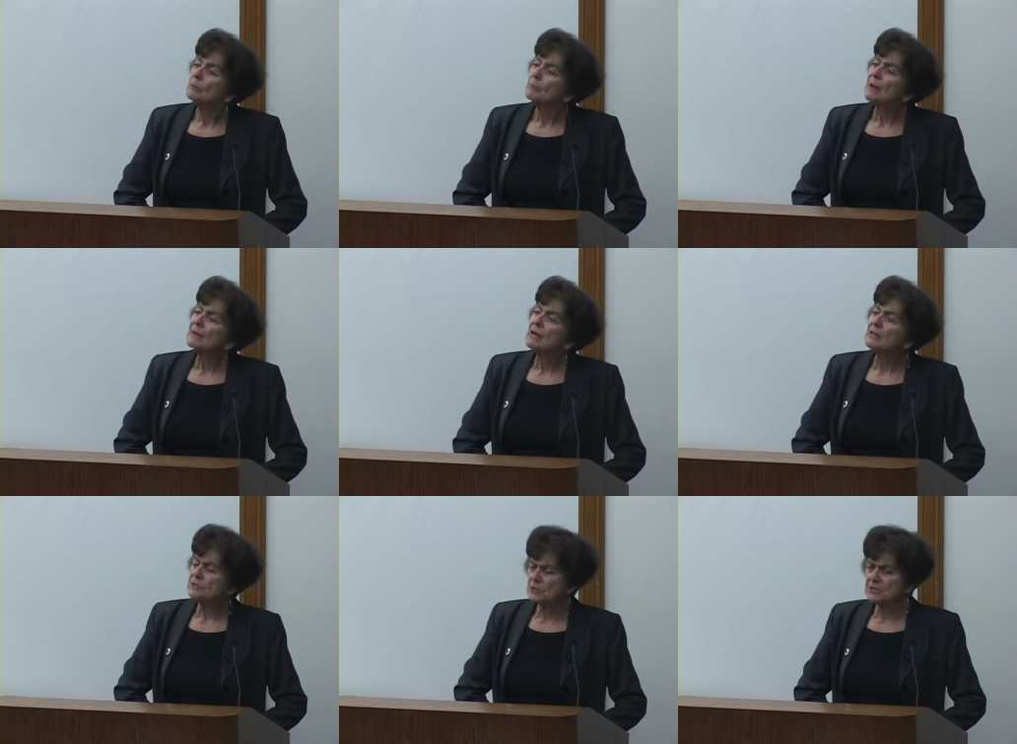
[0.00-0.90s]
By the
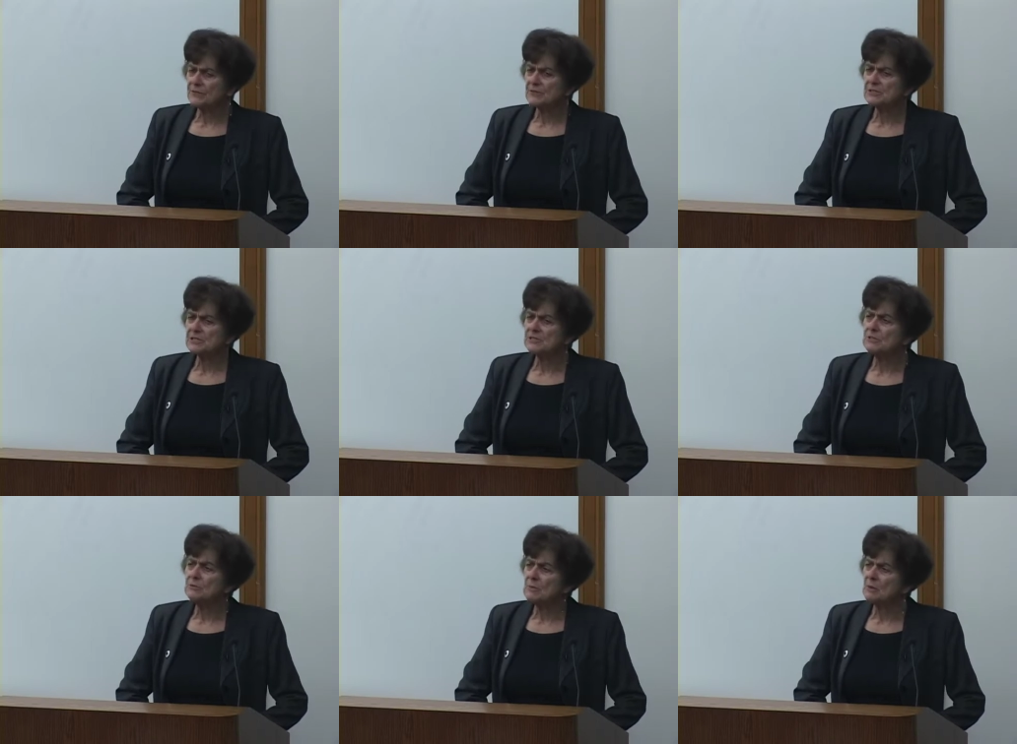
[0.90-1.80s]
cultural differences, do you
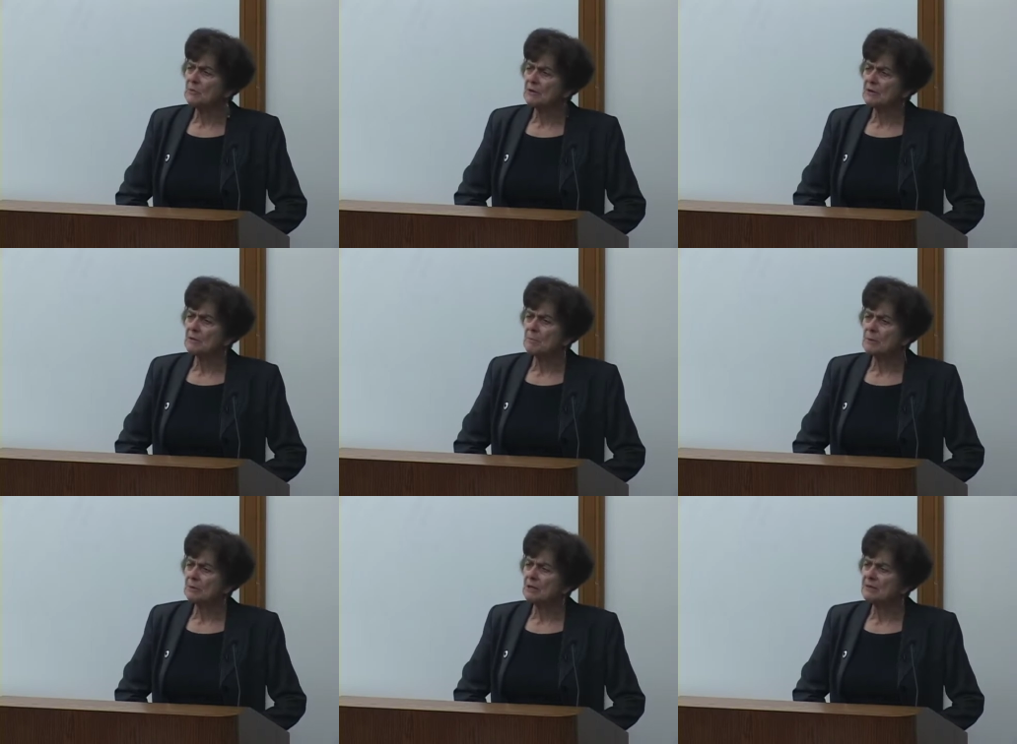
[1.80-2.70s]
mean what other people
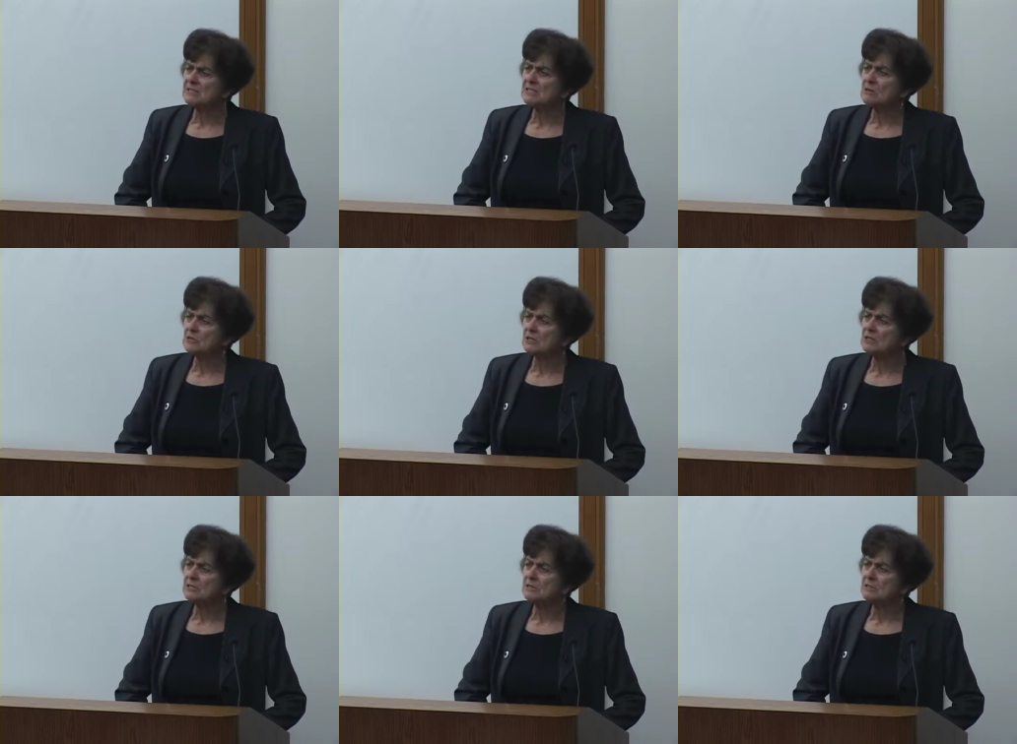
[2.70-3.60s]
call the social
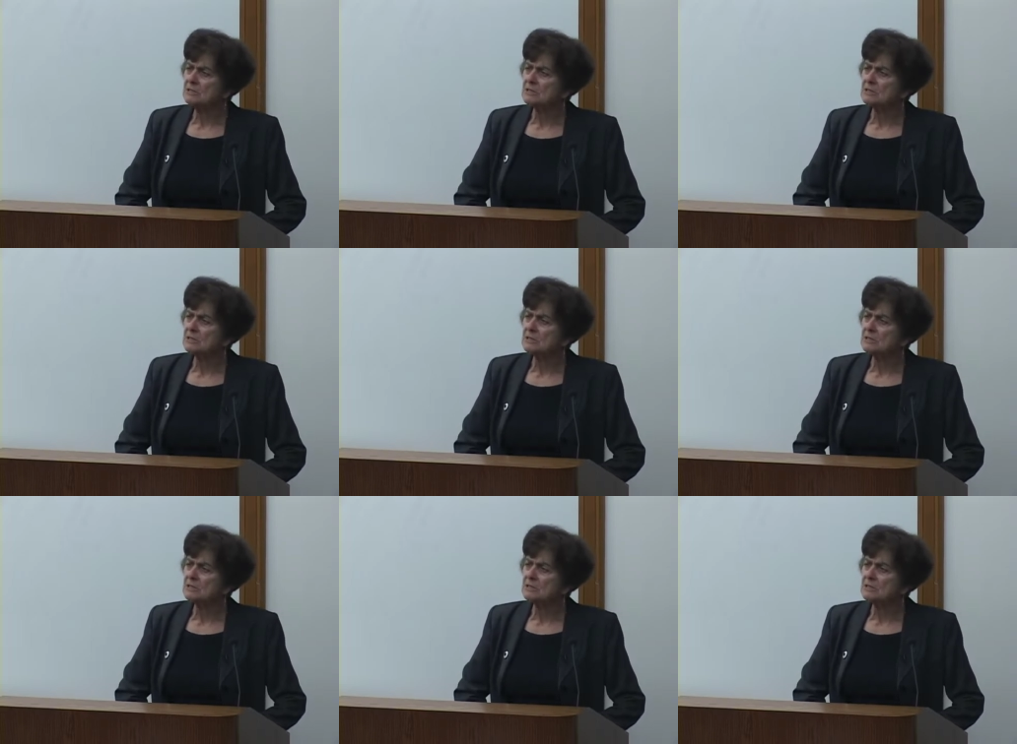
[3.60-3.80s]
issues?